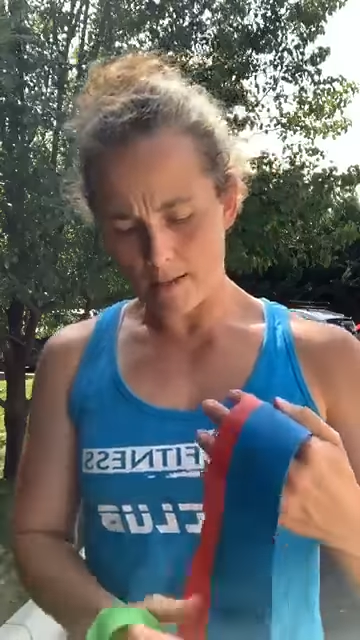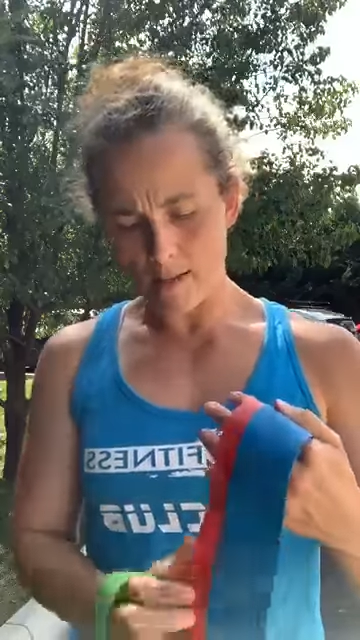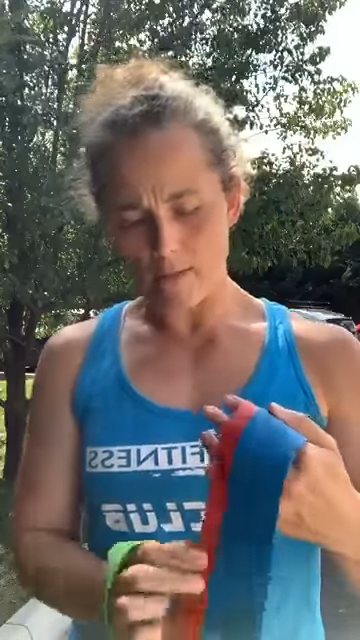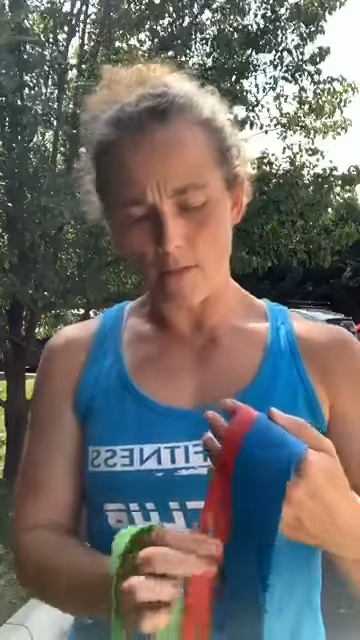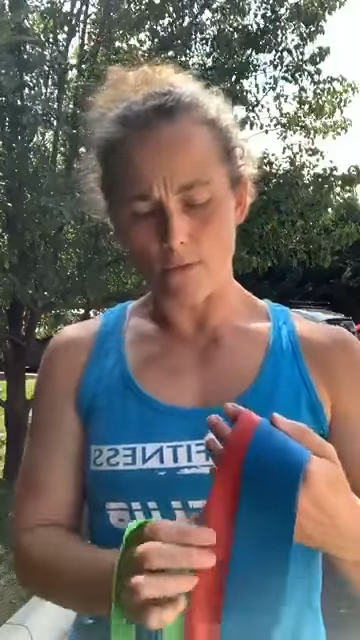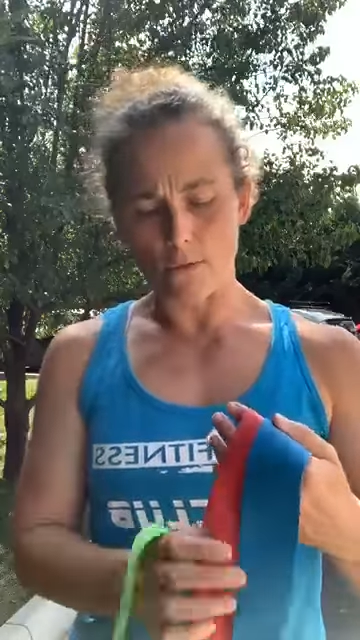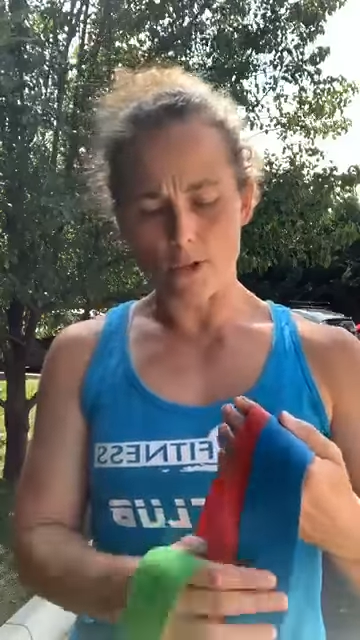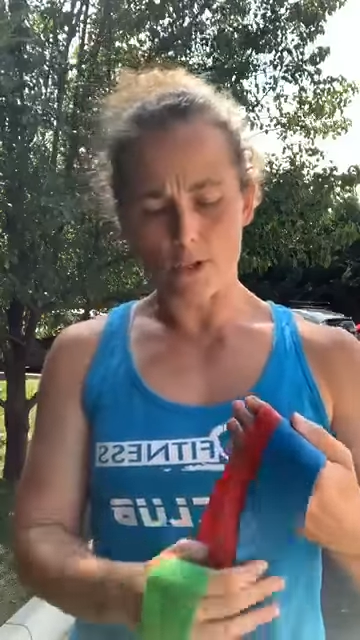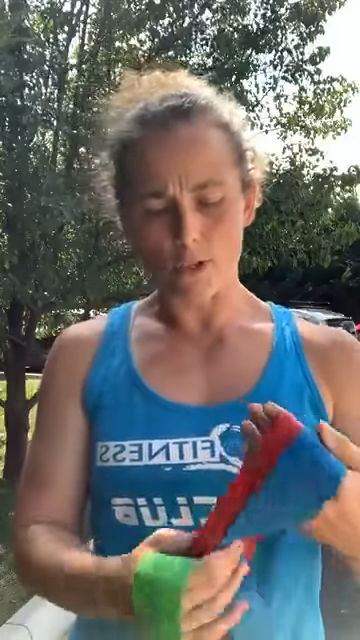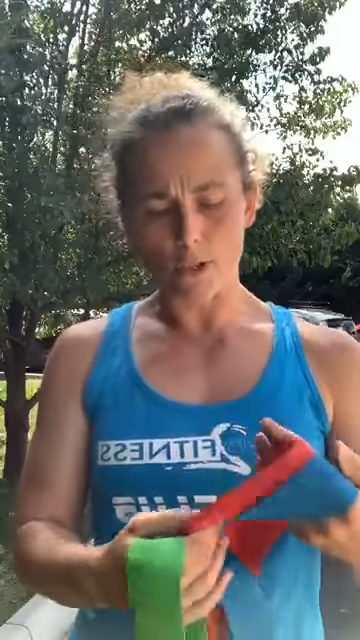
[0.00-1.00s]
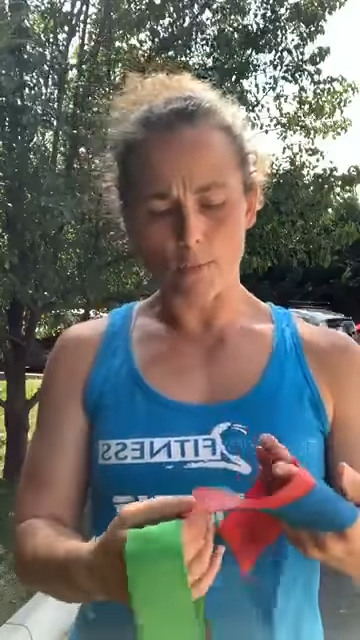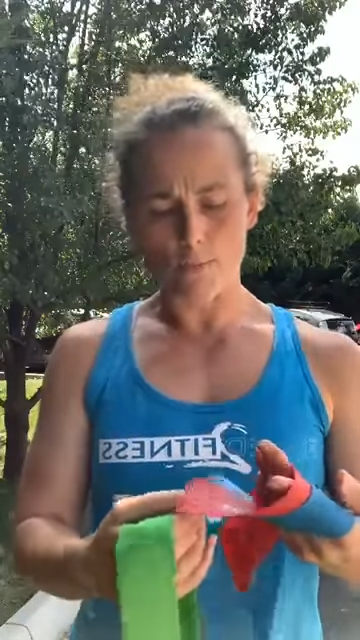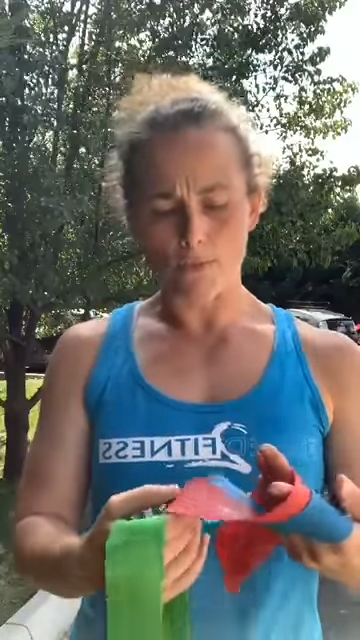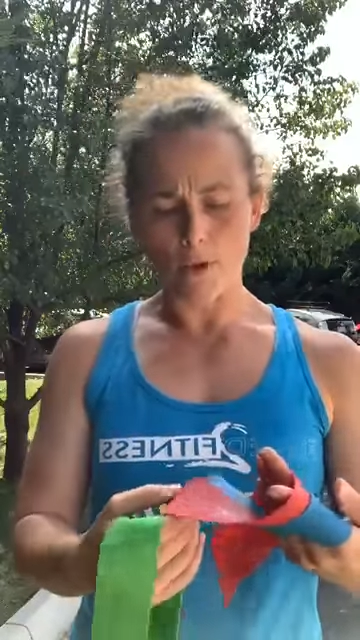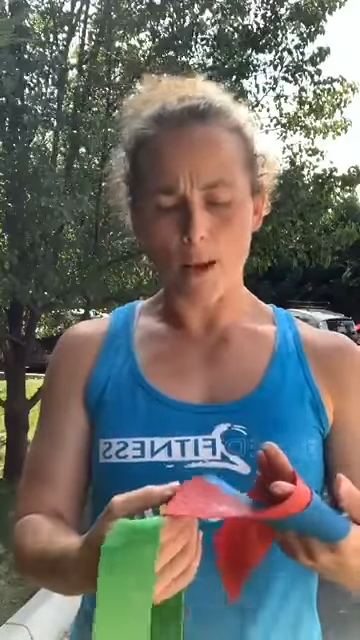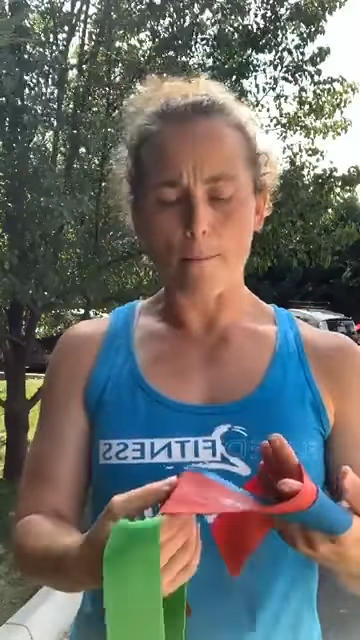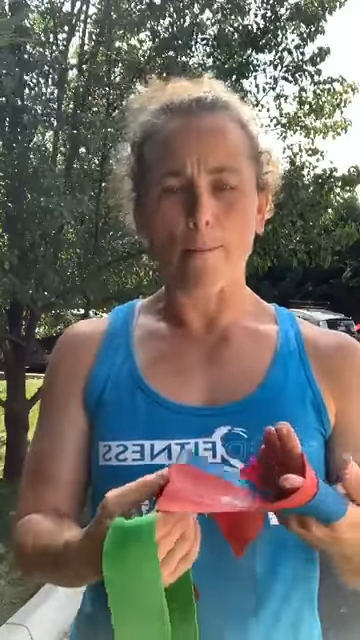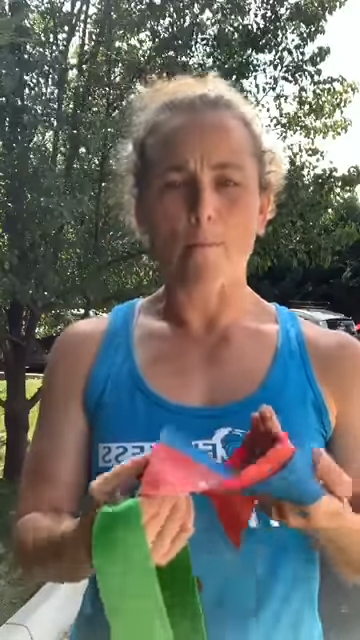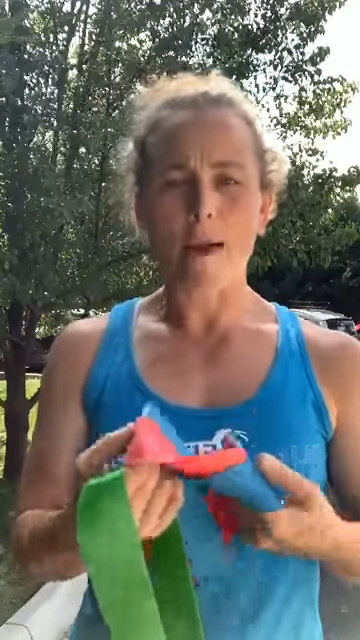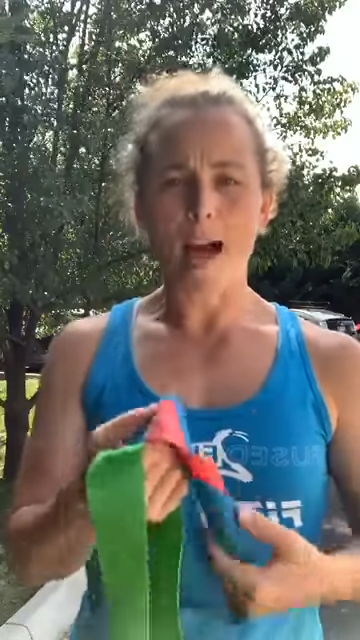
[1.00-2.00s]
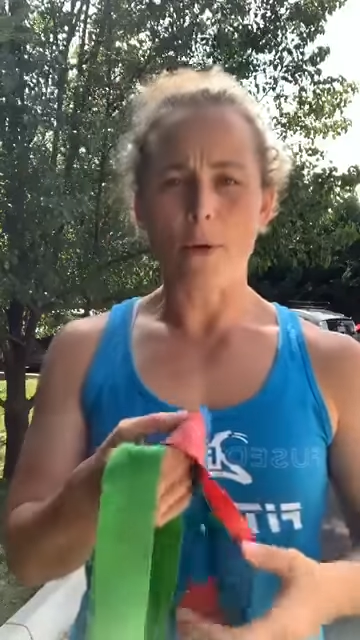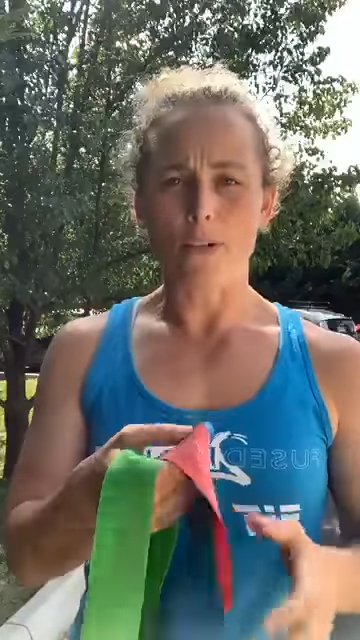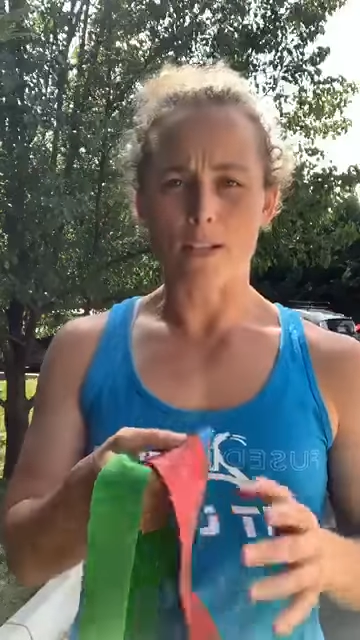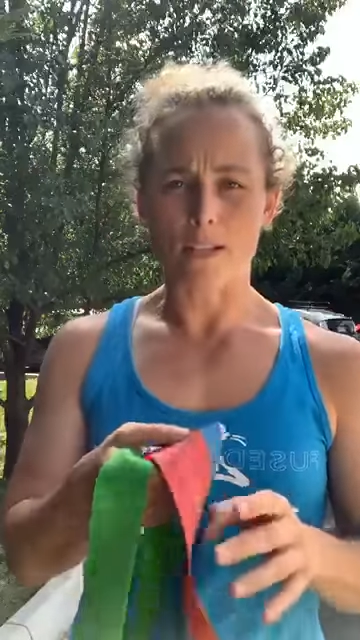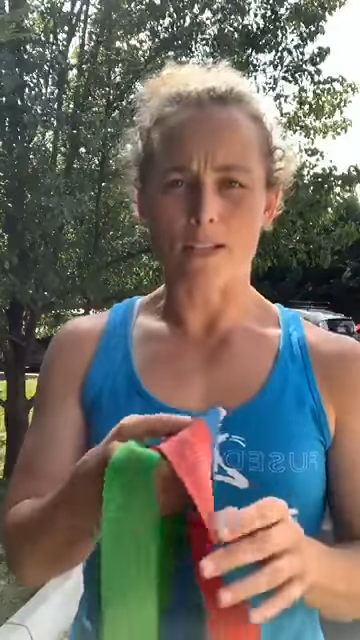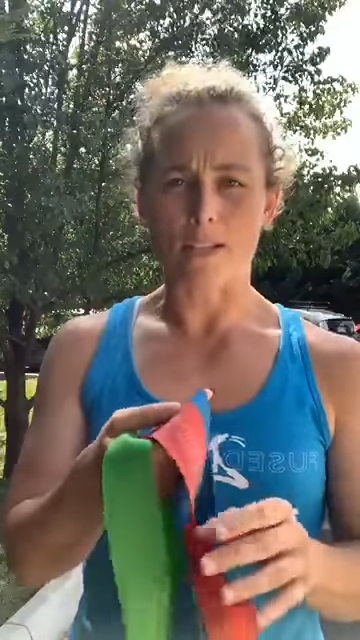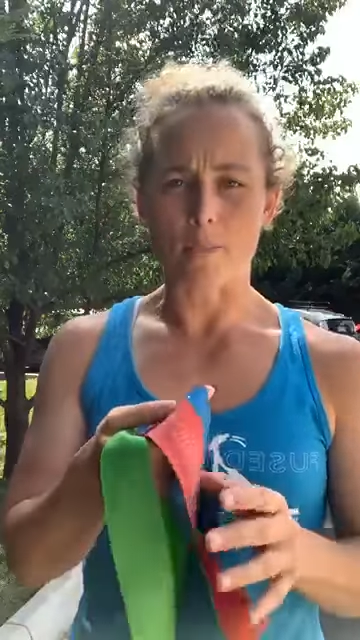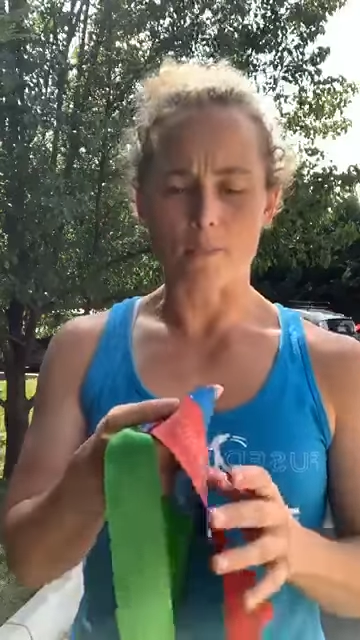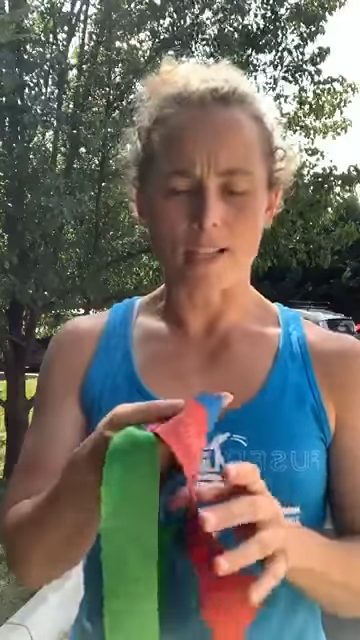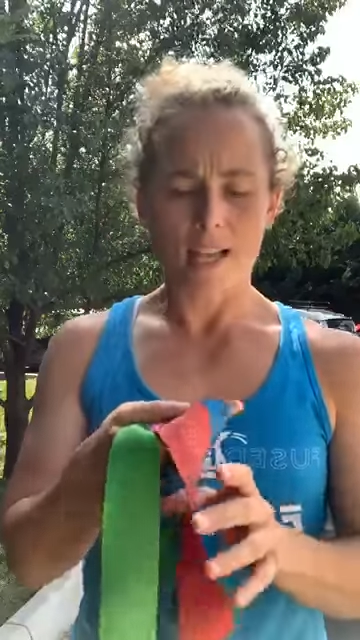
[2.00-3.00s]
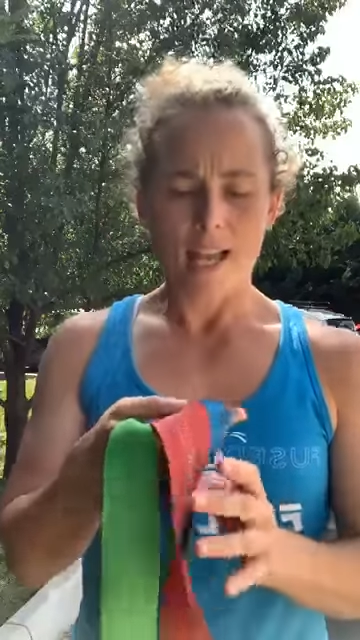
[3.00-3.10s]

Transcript: these are the Verso loops from Power Systems.